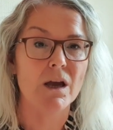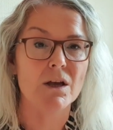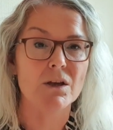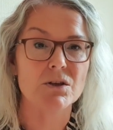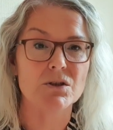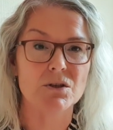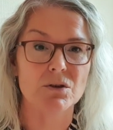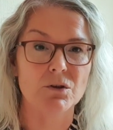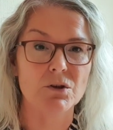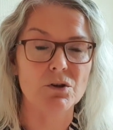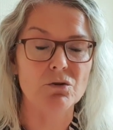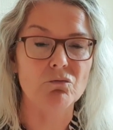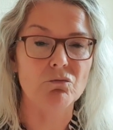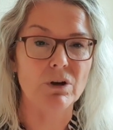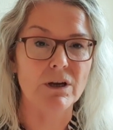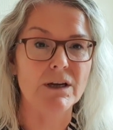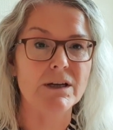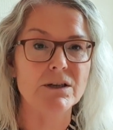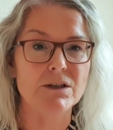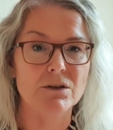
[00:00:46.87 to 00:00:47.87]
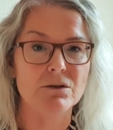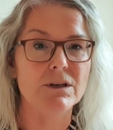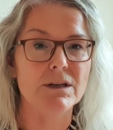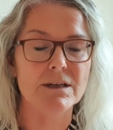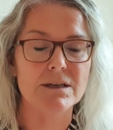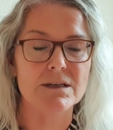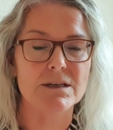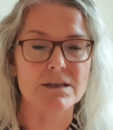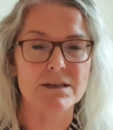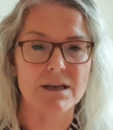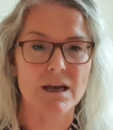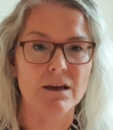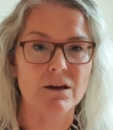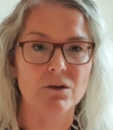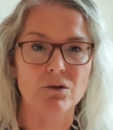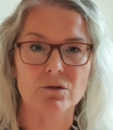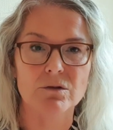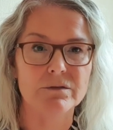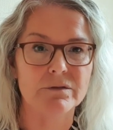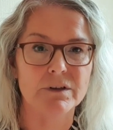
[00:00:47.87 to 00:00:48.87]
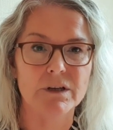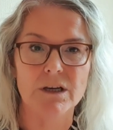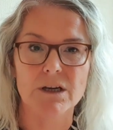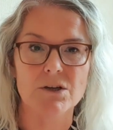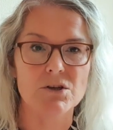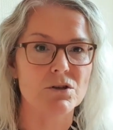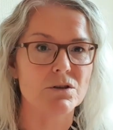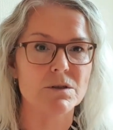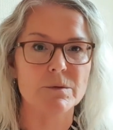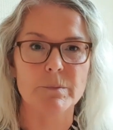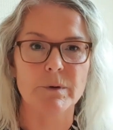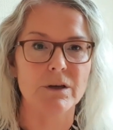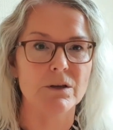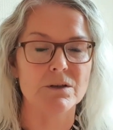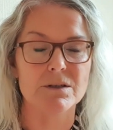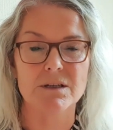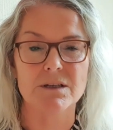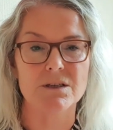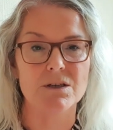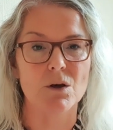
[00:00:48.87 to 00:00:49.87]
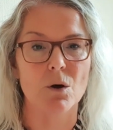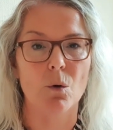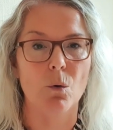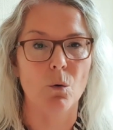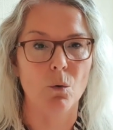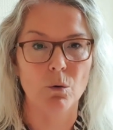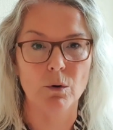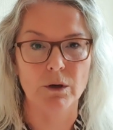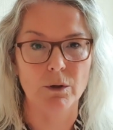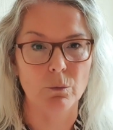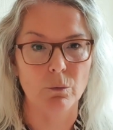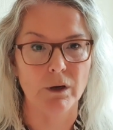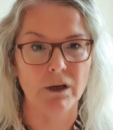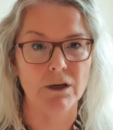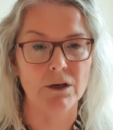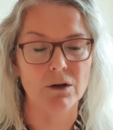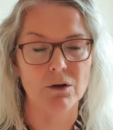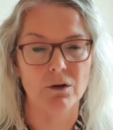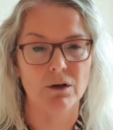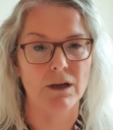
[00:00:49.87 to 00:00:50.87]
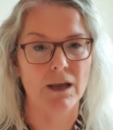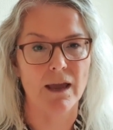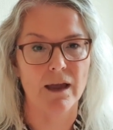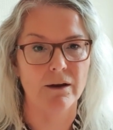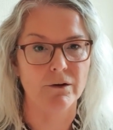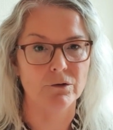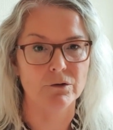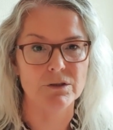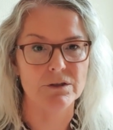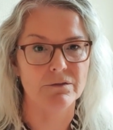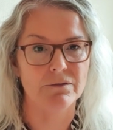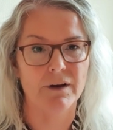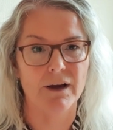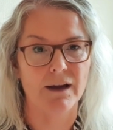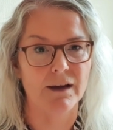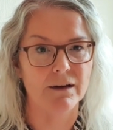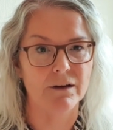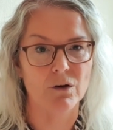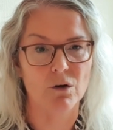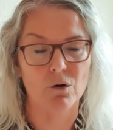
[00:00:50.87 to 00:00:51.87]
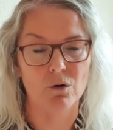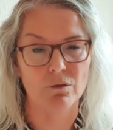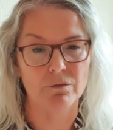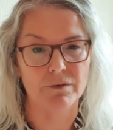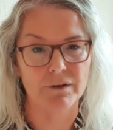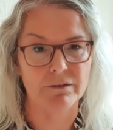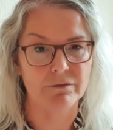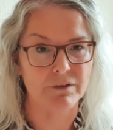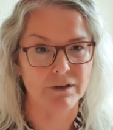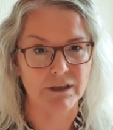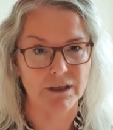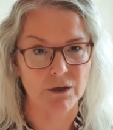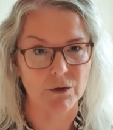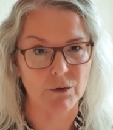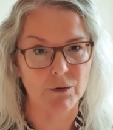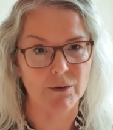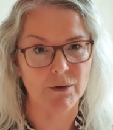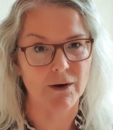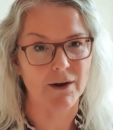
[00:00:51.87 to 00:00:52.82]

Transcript: So you really do need to set your notifications because it's the only way you're going to get notified of a video,